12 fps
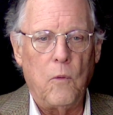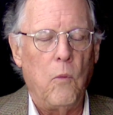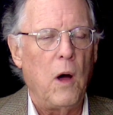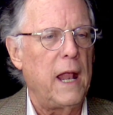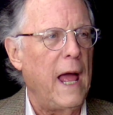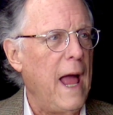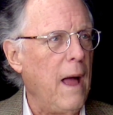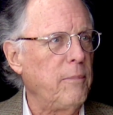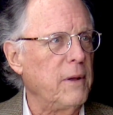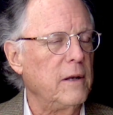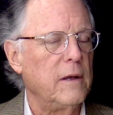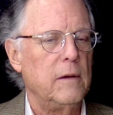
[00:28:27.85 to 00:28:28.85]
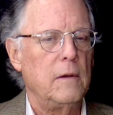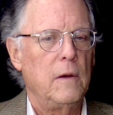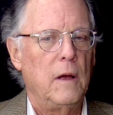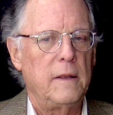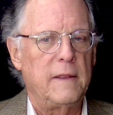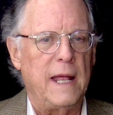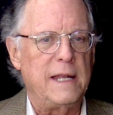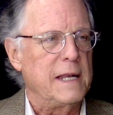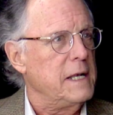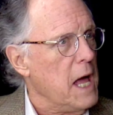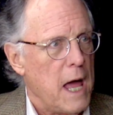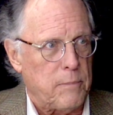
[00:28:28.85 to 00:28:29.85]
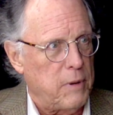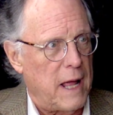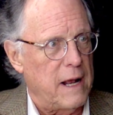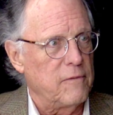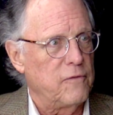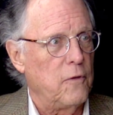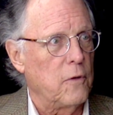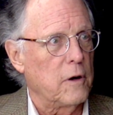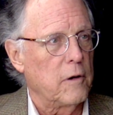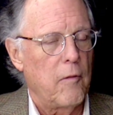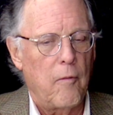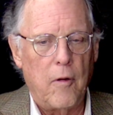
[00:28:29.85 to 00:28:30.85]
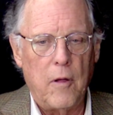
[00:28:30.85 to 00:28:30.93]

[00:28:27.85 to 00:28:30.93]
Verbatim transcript: What happened, they did not plan for.